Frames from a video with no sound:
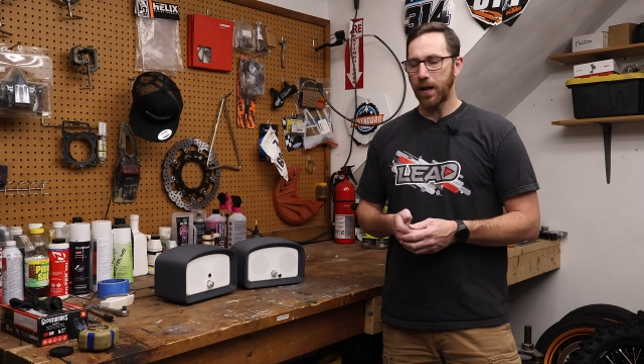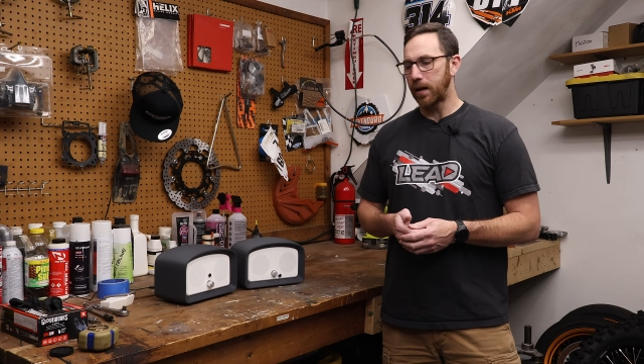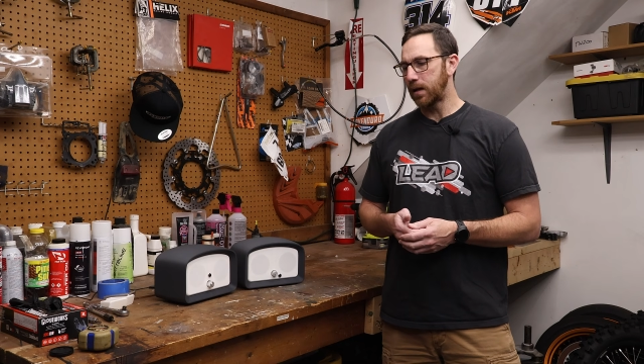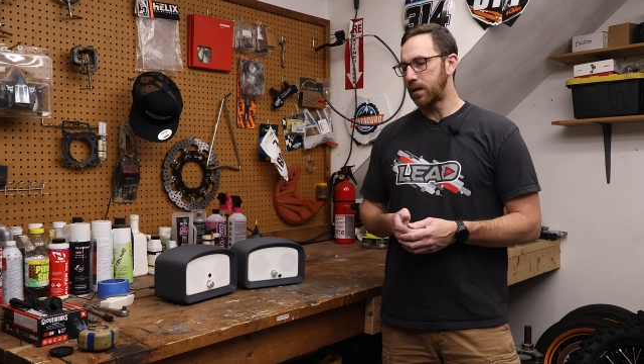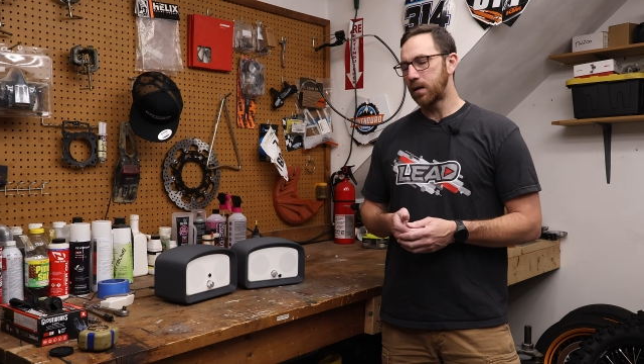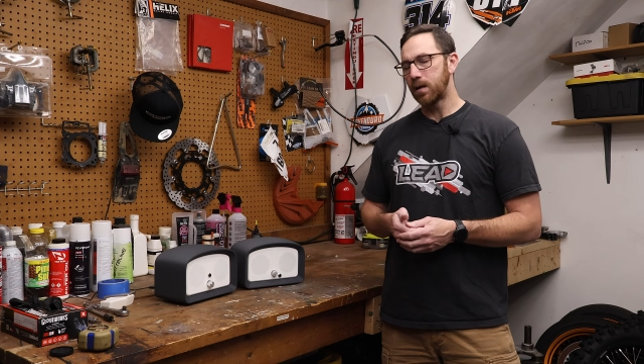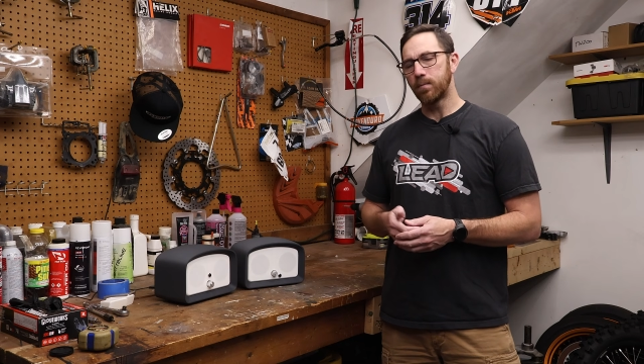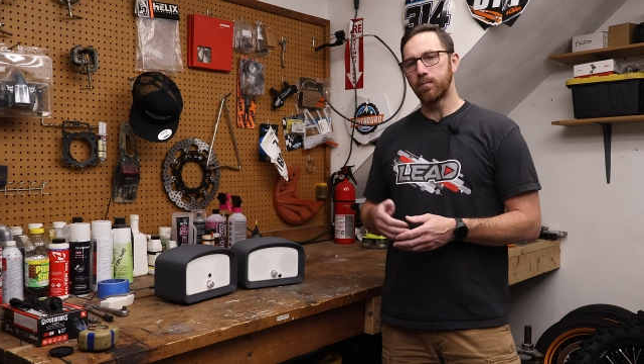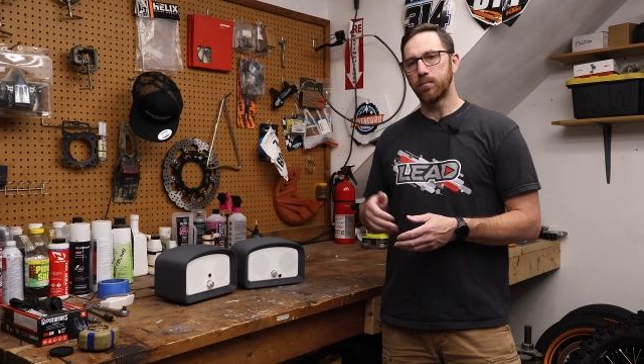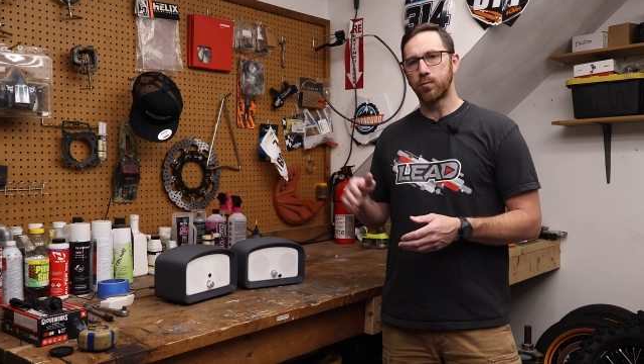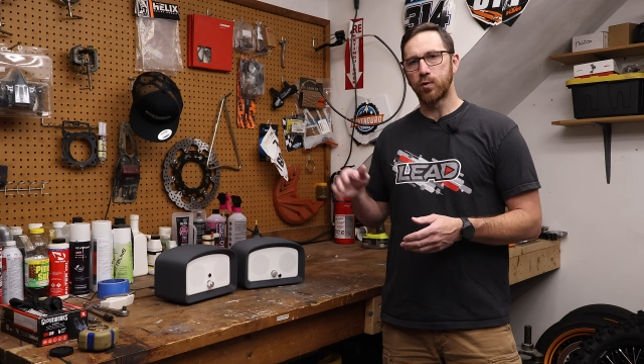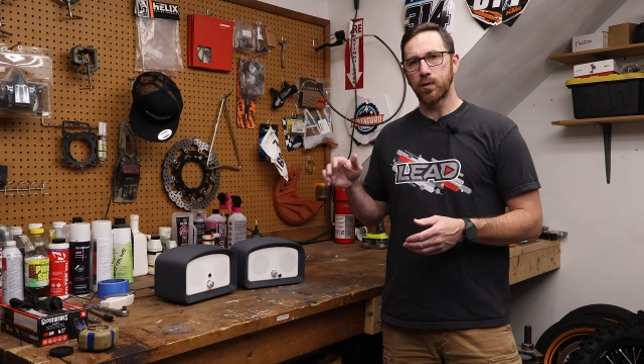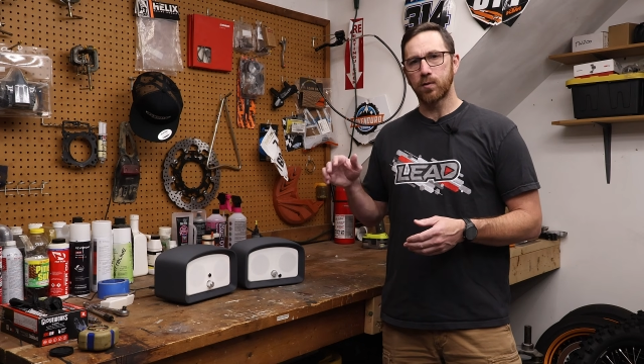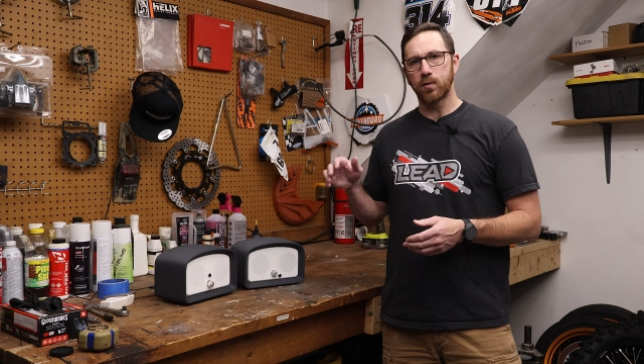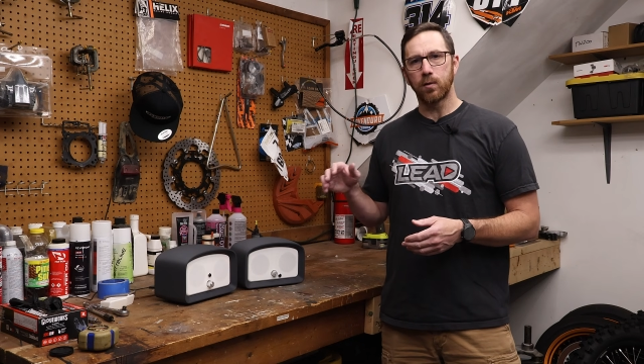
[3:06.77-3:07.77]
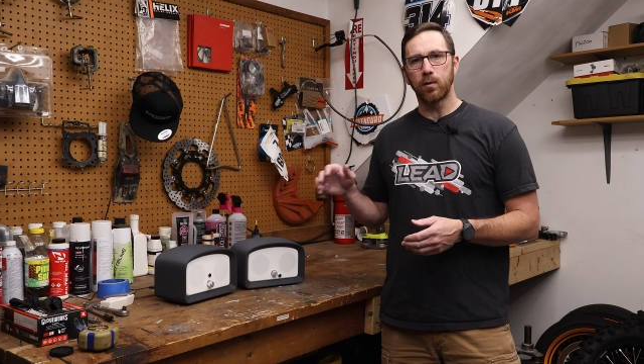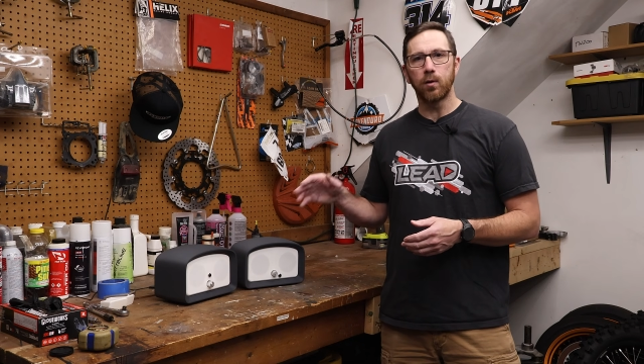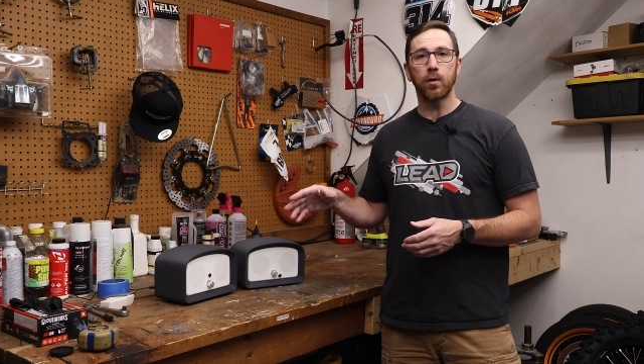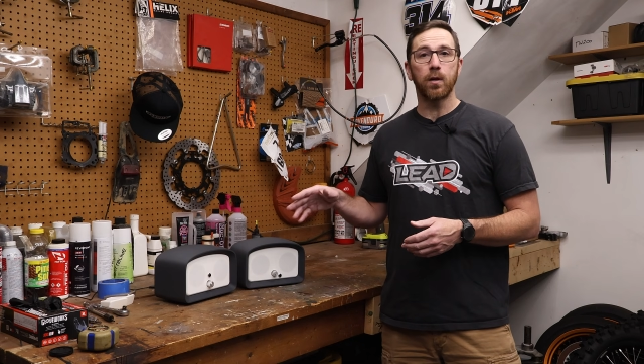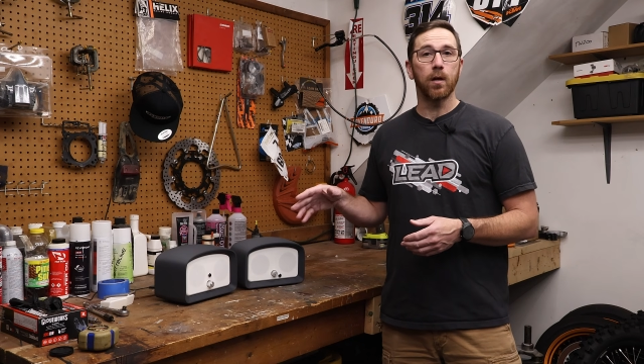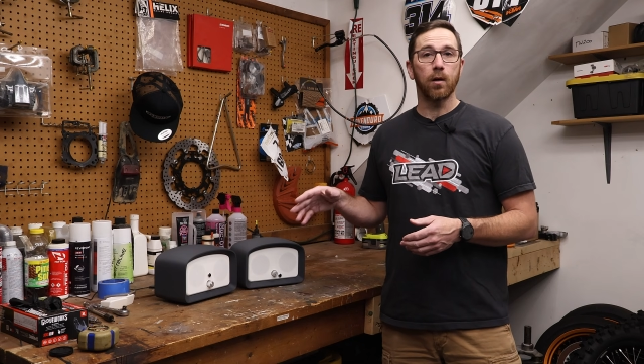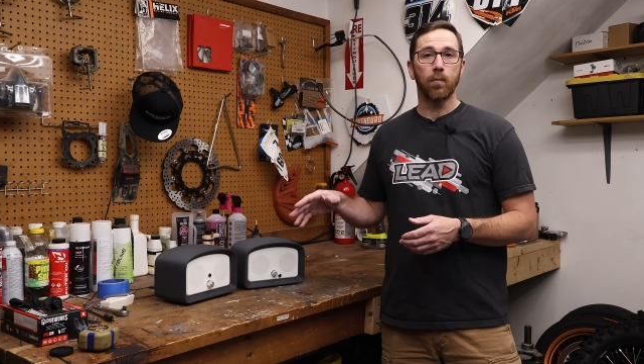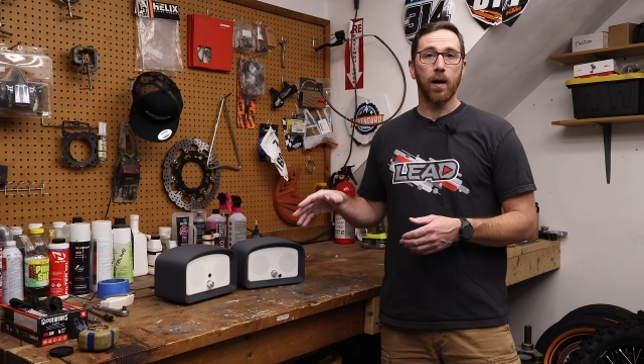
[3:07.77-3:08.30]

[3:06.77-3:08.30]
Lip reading: I ended up just looking